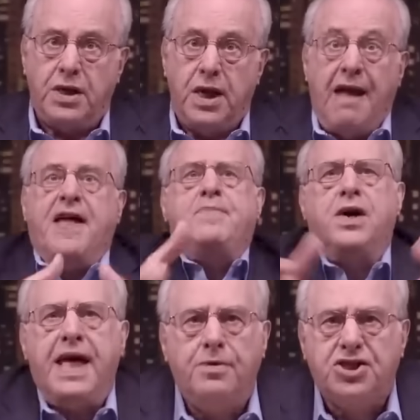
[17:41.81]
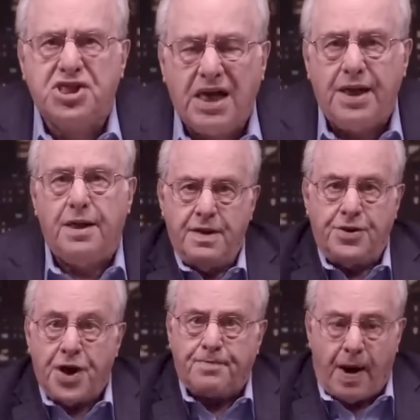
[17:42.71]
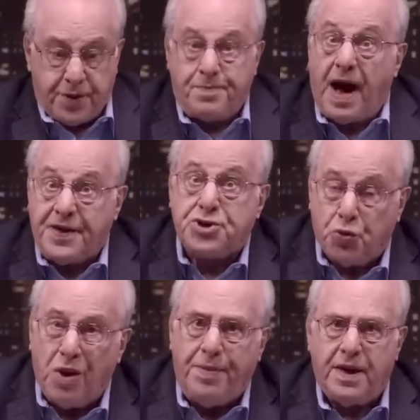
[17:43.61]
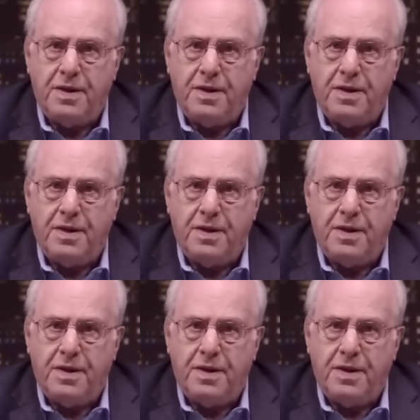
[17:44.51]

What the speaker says: and then be unable to sell it. You're not popular, by this, you will be.